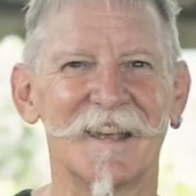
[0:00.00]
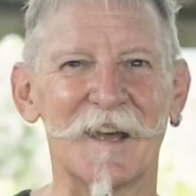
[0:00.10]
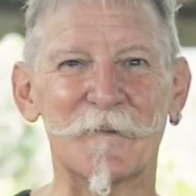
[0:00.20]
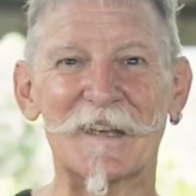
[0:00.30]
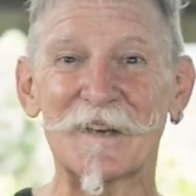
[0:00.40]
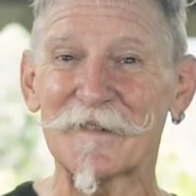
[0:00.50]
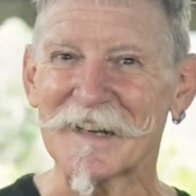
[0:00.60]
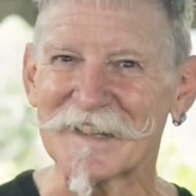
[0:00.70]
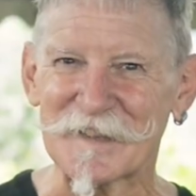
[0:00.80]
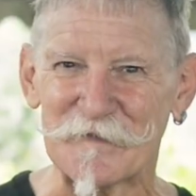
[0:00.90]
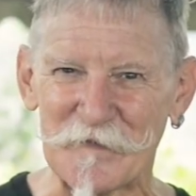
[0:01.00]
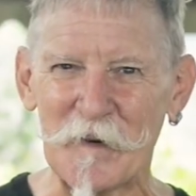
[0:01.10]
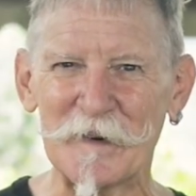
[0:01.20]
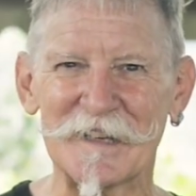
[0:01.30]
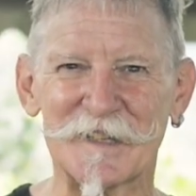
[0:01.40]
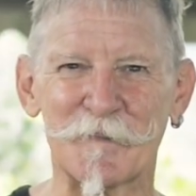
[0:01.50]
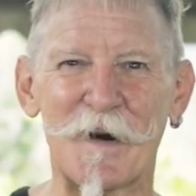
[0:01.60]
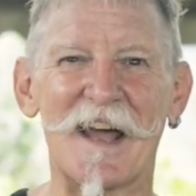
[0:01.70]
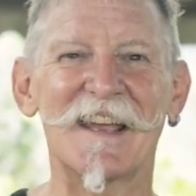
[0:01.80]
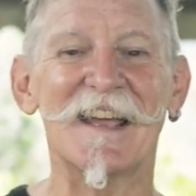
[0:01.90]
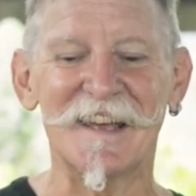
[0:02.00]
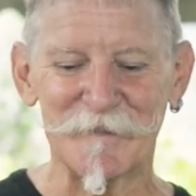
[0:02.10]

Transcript: And we give it as a foliar spray,